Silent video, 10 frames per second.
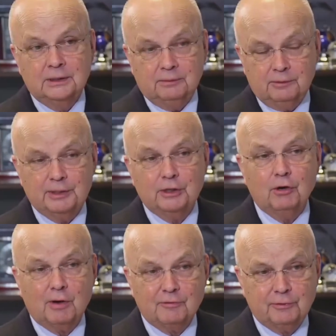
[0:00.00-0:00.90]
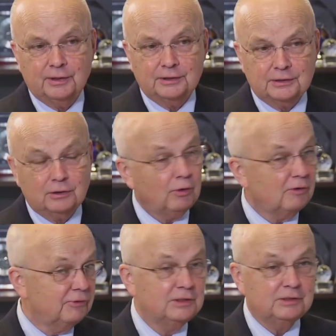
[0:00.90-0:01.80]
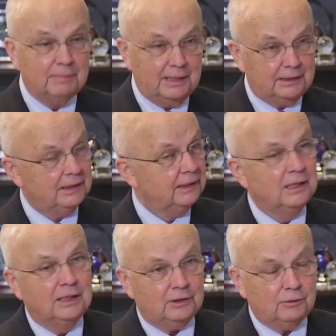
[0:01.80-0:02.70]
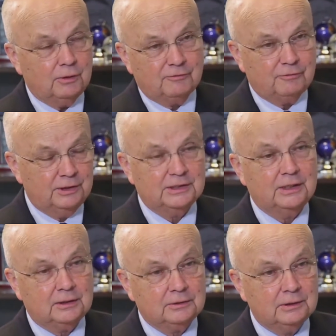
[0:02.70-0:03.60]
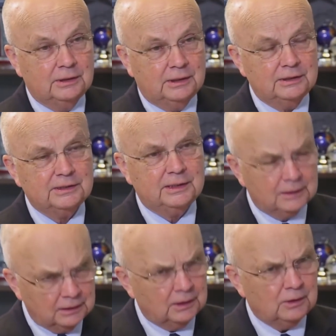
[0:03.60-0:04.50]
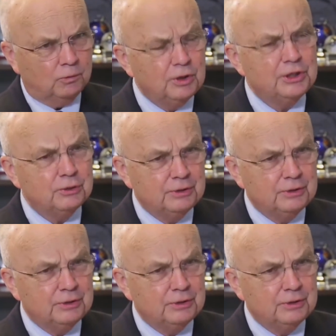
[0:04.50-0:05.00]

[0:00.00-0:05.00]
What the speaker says: And we go to our friends, in Baghdad, go to our friends in Ankara, and saying, what do you